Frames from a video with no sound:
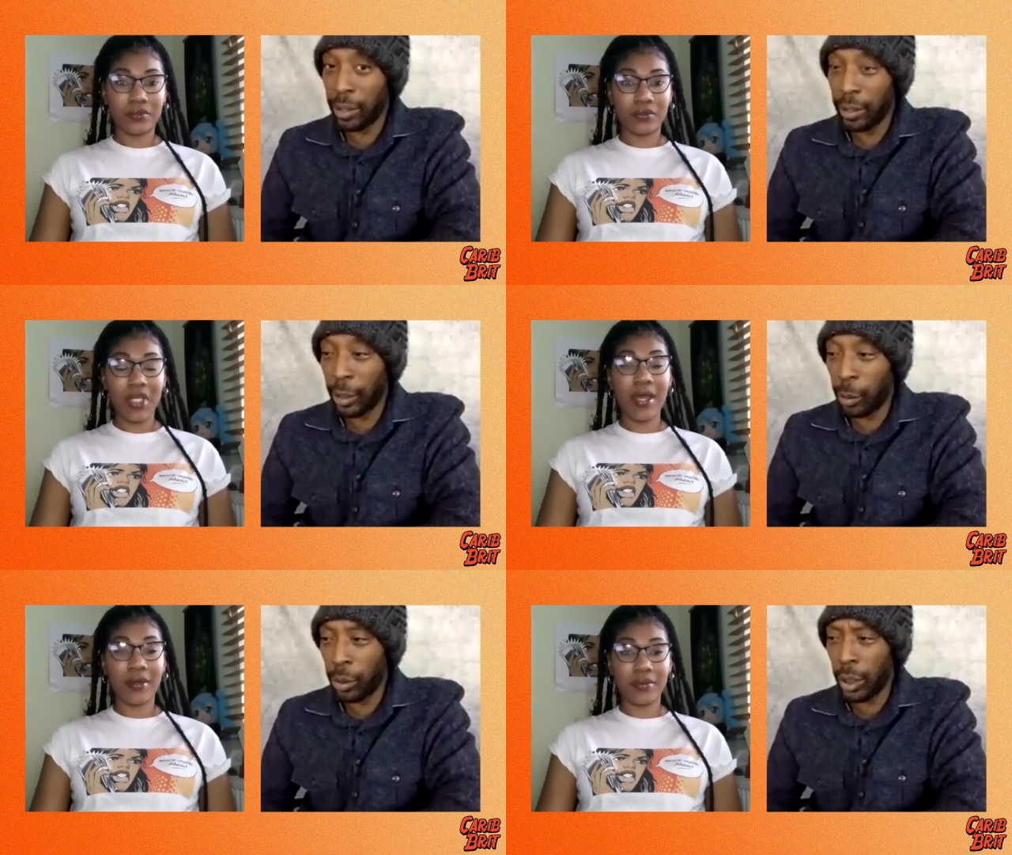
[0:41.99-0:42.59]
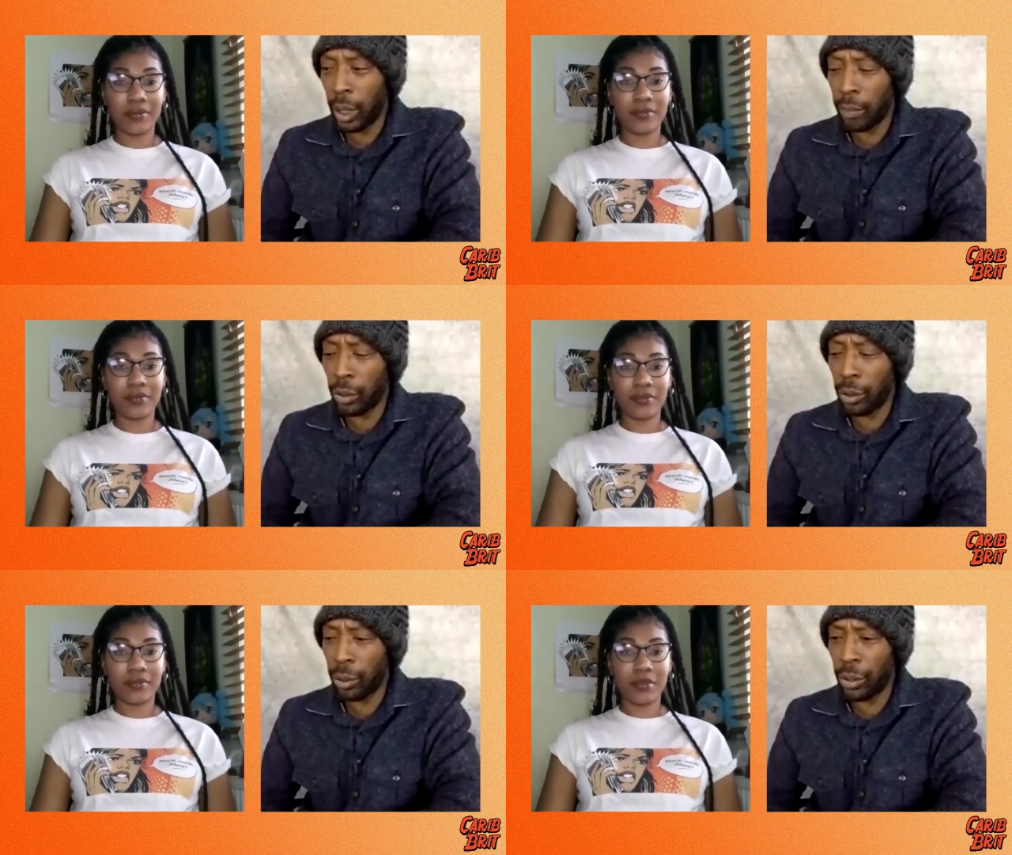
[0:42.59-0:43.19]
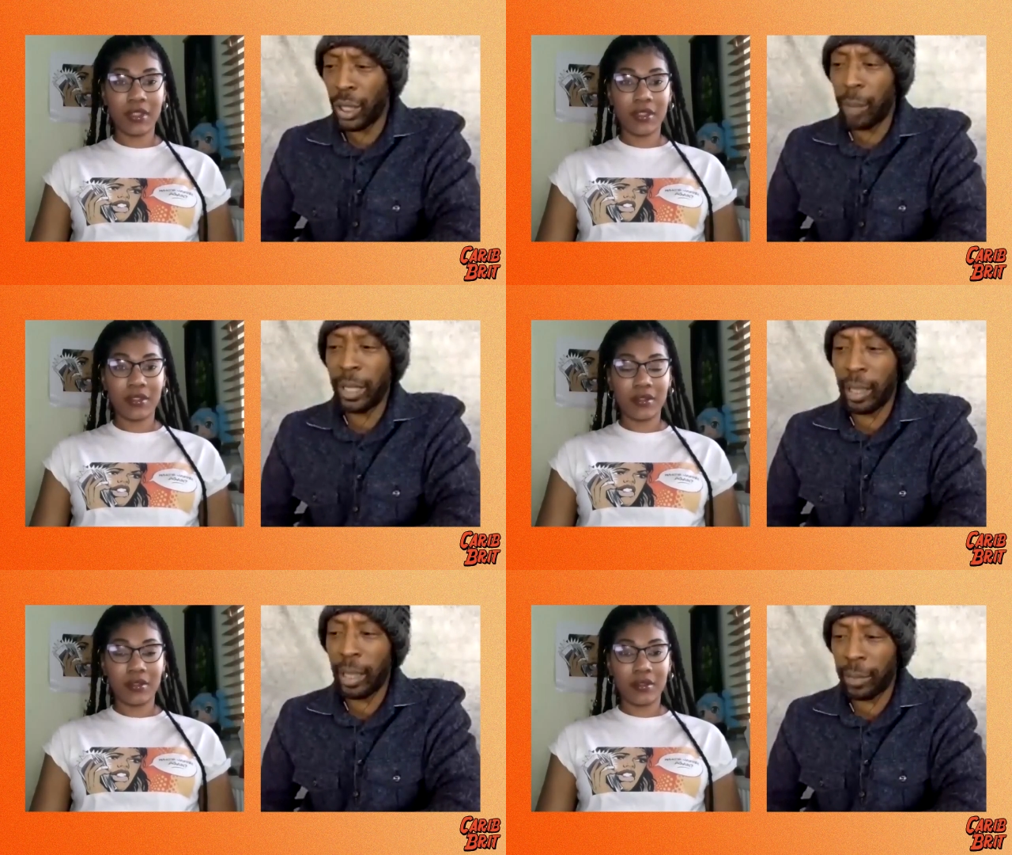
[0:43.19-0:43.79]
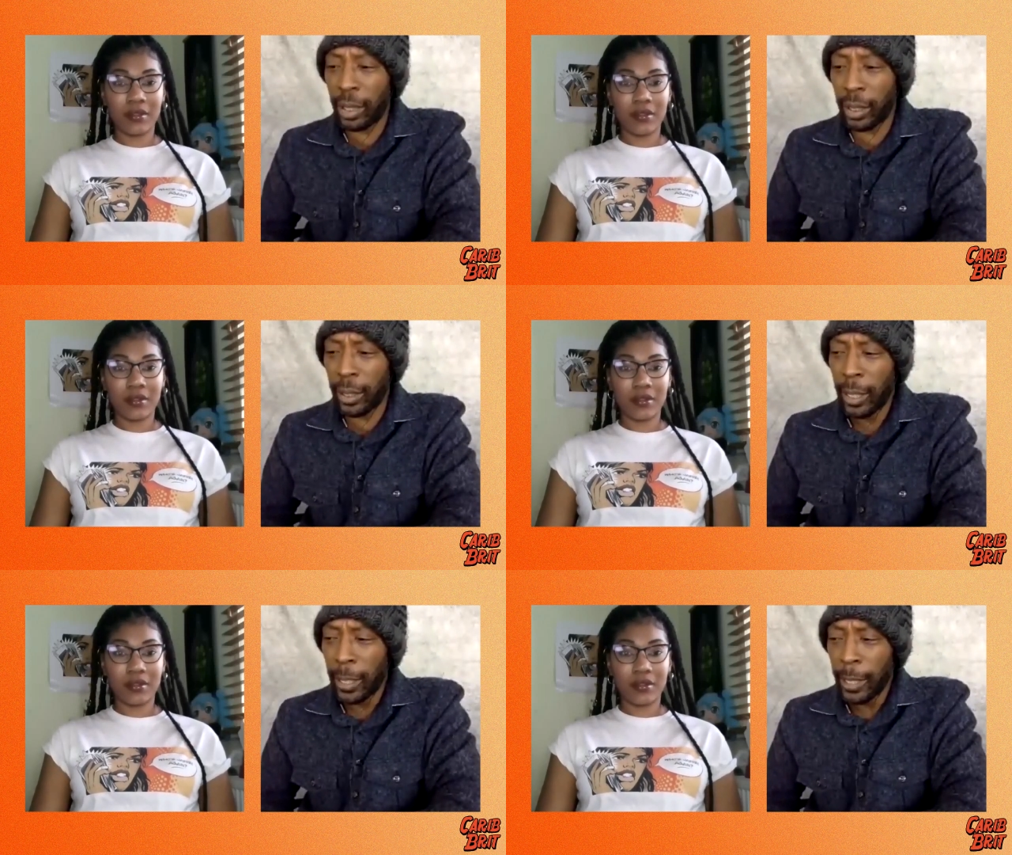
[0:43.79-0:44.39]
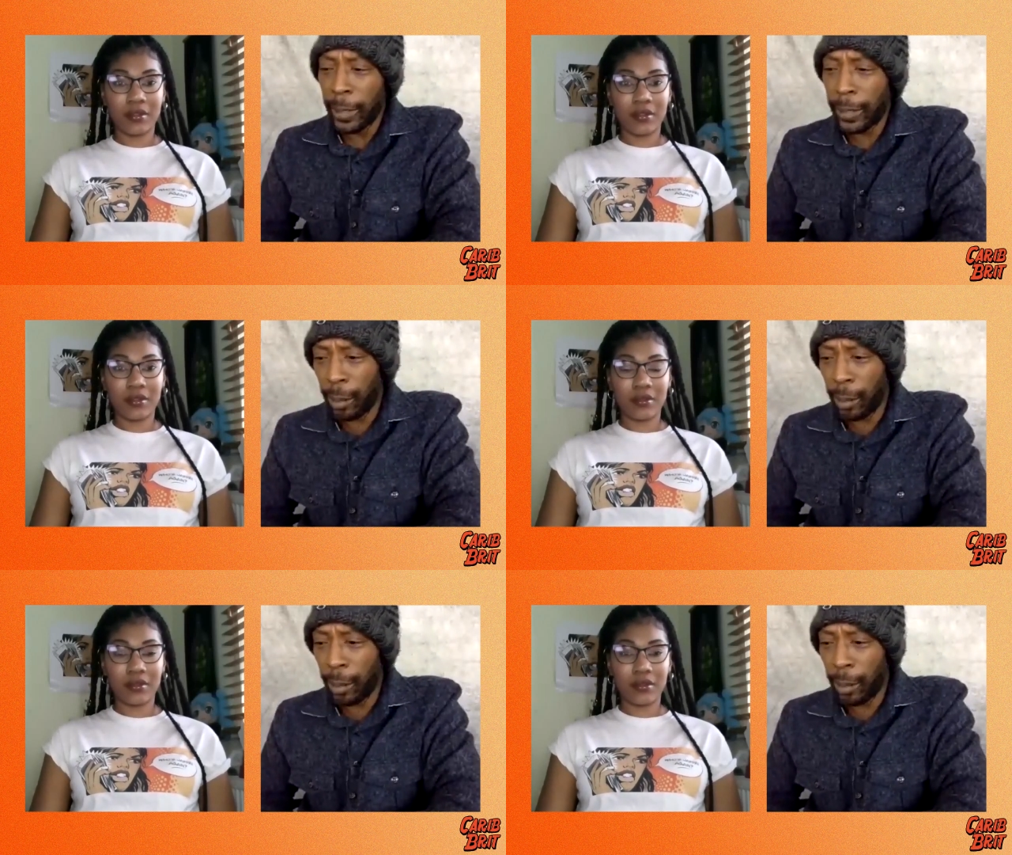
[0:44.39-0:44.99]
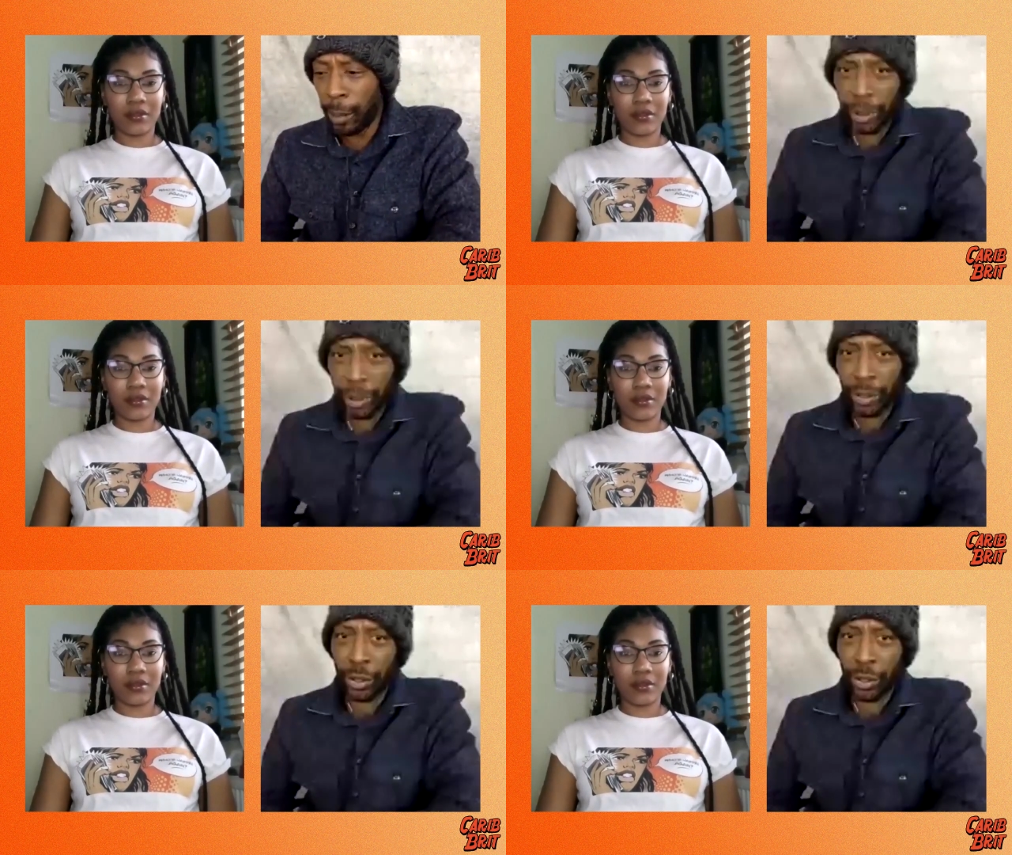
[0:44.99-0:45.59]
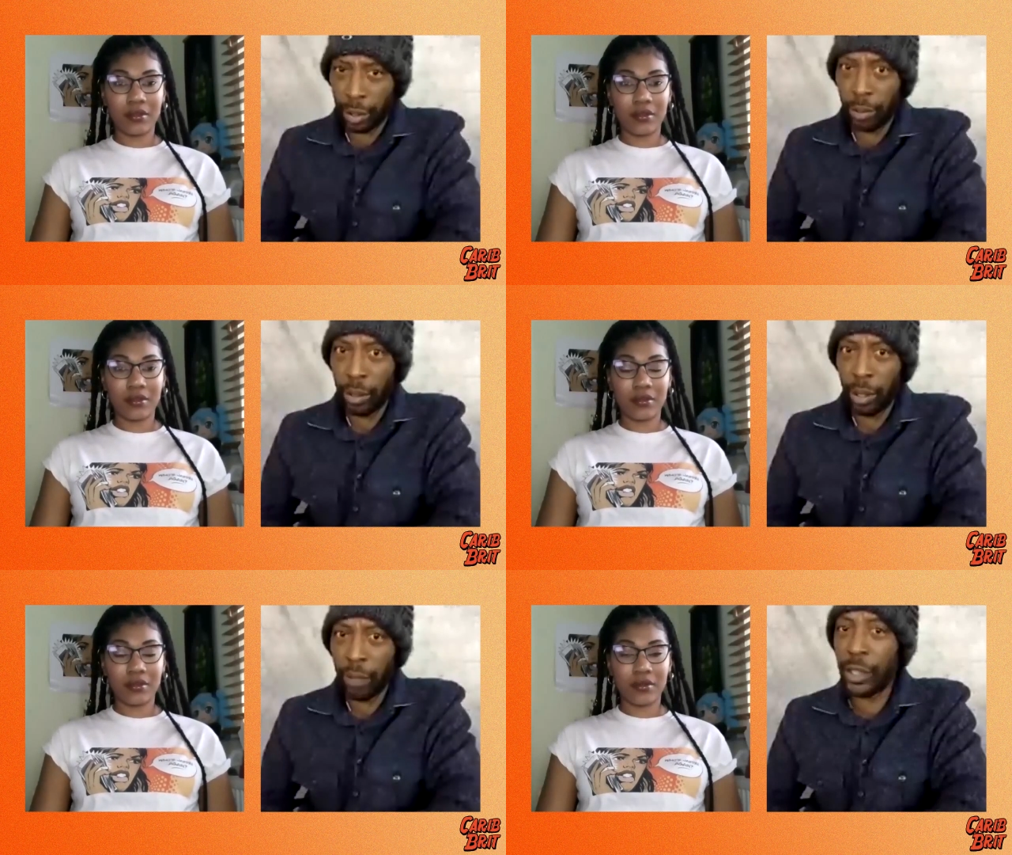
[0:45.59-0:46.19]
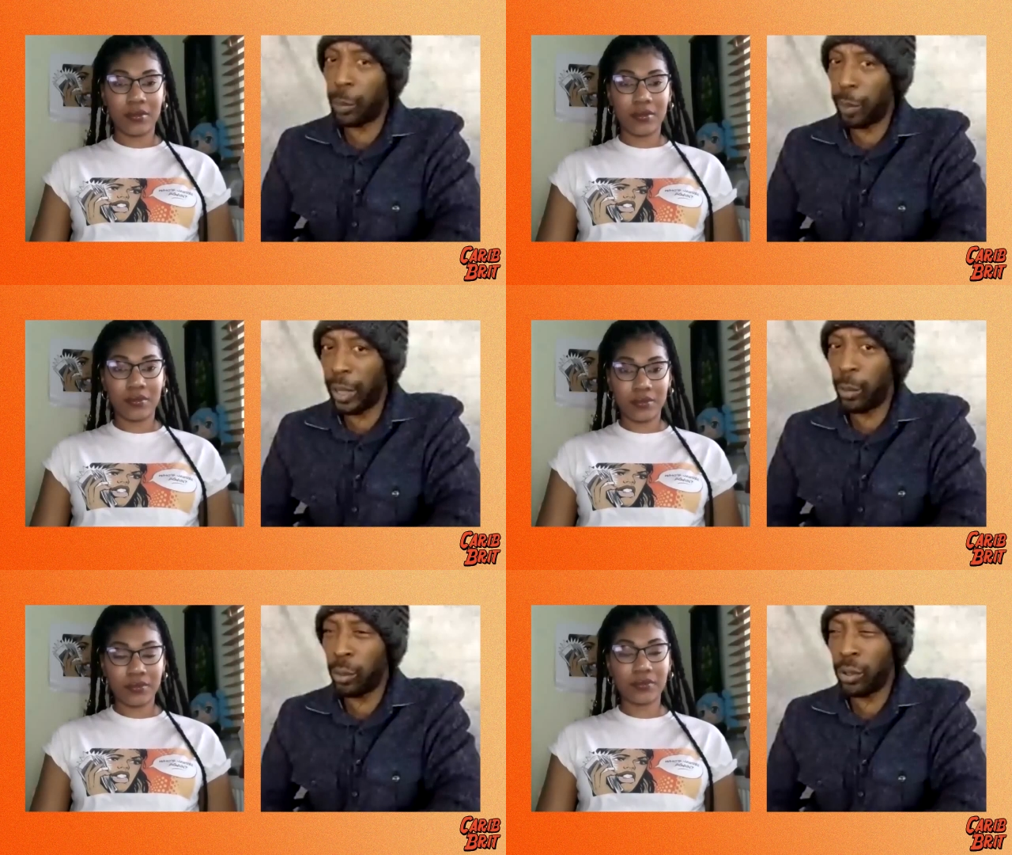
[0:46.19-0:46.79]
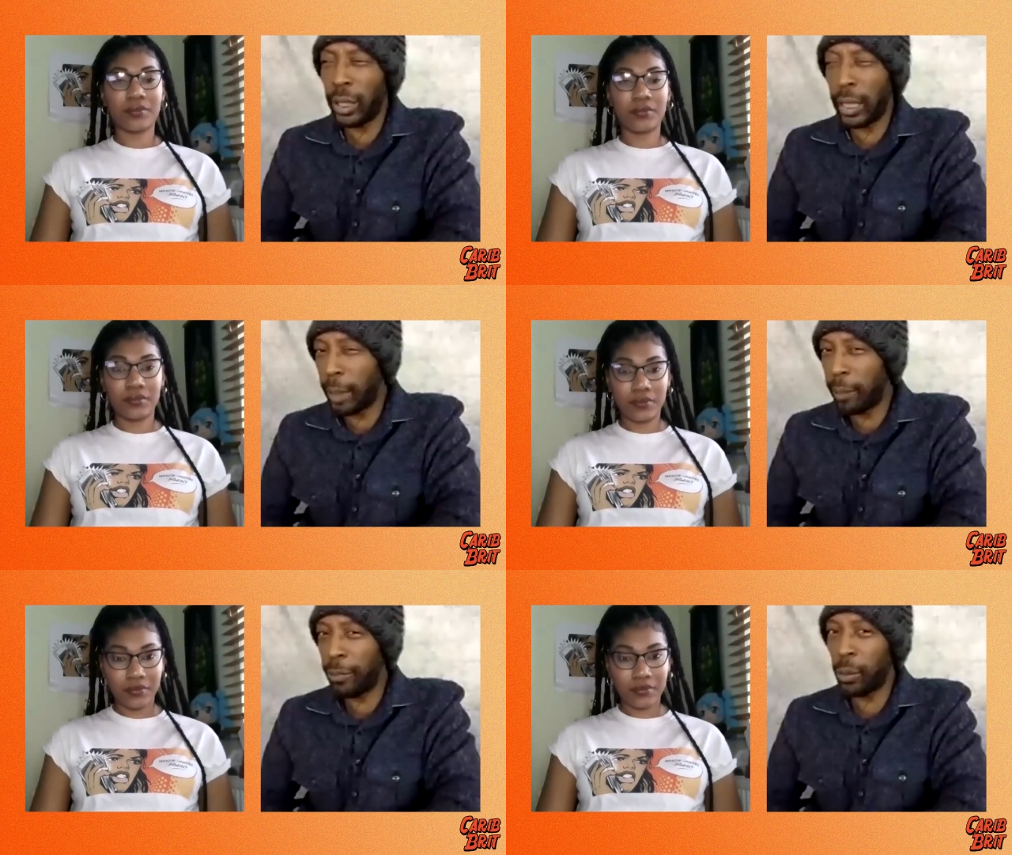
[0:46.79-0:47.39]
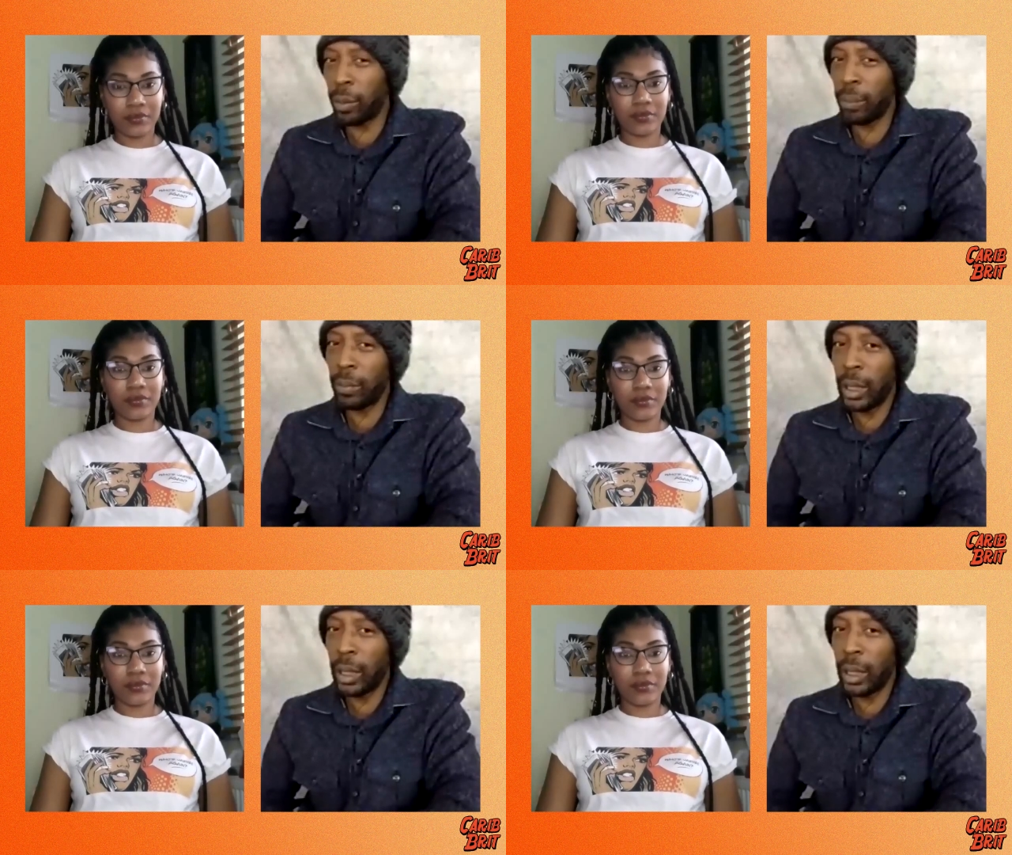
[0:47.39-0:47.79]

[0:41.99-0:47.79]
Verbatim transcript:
Speaker 1: This was yeah. time to summon up the, summon up the spirits, you know, of these people. Sing a hymn for them,